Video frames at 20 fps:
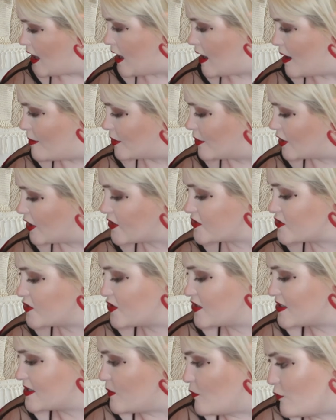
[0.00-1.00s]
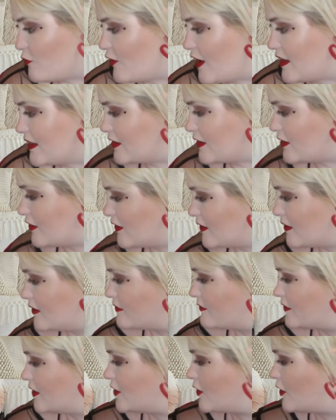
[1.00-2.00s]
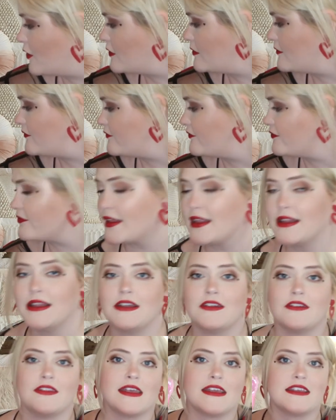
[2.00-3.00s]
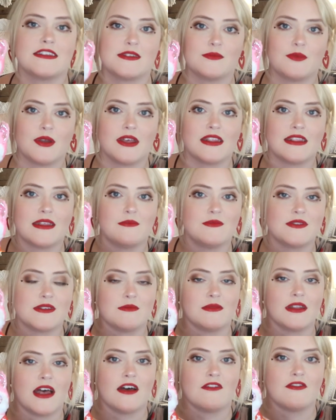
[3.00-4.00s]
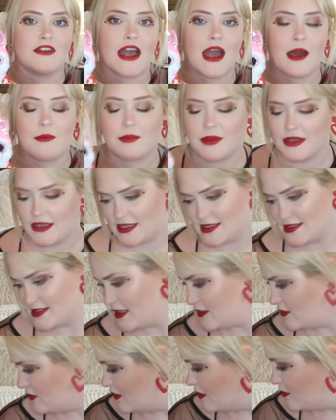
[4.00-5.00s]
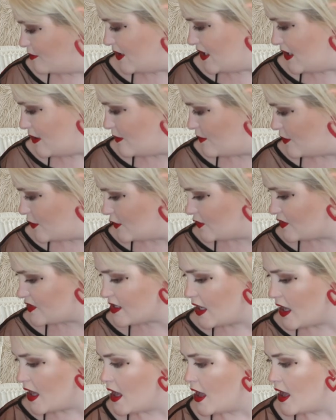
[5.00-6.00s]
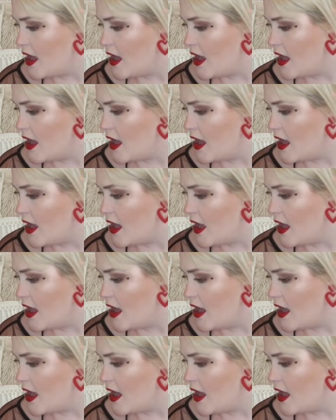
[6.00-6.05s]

but also just some fun little, you know, little things to bring them some love and happiness, like their little Beanie Boos.